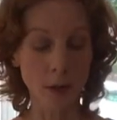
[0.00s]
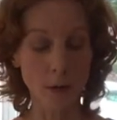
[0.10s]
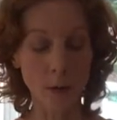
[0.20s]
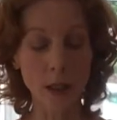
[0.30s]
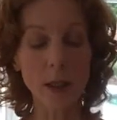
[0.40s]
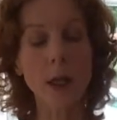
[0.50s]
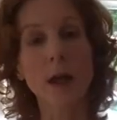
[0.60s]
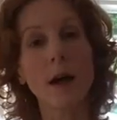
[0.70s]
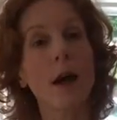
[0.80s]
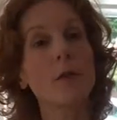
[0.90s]
So in
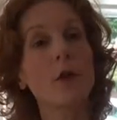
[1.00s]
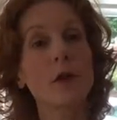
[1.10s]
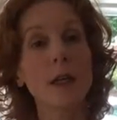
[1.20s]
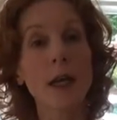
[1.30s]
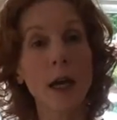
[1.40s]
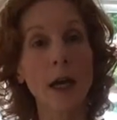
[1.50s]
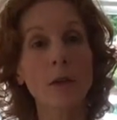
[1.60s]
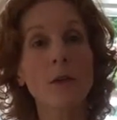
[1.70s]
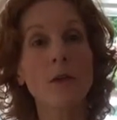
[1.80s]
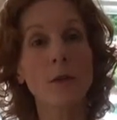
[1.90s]
here I've got a
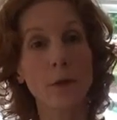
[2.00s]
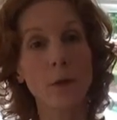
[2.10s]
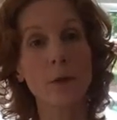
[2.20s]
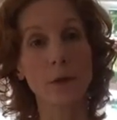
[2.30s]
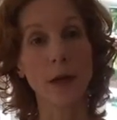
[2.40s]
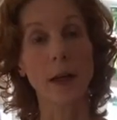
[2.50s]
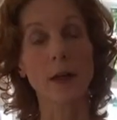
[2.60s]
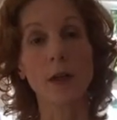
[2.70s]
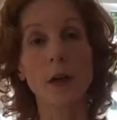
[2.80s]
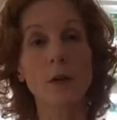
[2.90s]
can of full
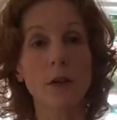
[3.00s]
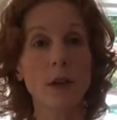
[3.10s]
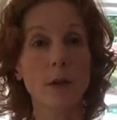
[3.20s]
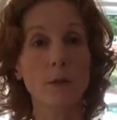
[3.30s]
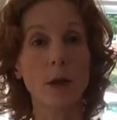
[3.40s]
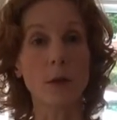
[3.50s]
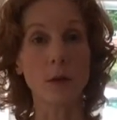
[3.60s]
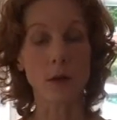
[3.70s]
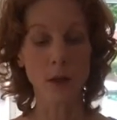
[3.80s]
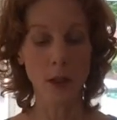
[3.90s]
fat coconut
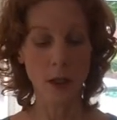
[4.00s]
milk